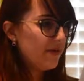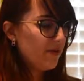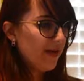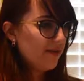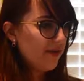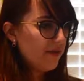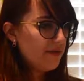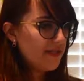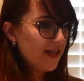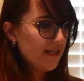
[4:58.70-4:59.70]
quickly
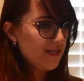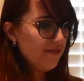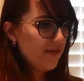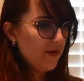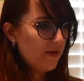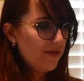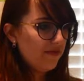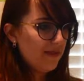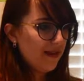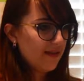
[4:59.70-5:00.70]
closed tight as he felt one
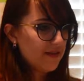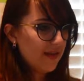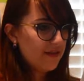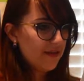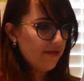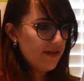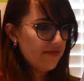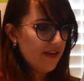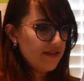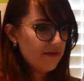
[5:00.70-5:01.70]
of Malik's hands leave his
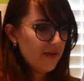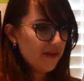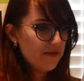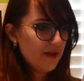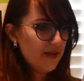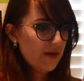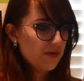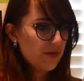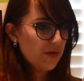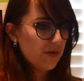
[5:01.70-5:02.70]
face and make his way down
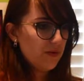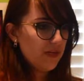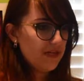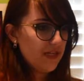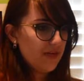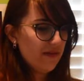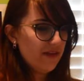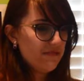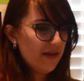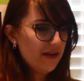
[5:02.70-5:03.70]
to the seam of
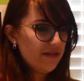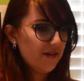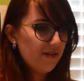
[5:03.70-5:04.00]
his pants. I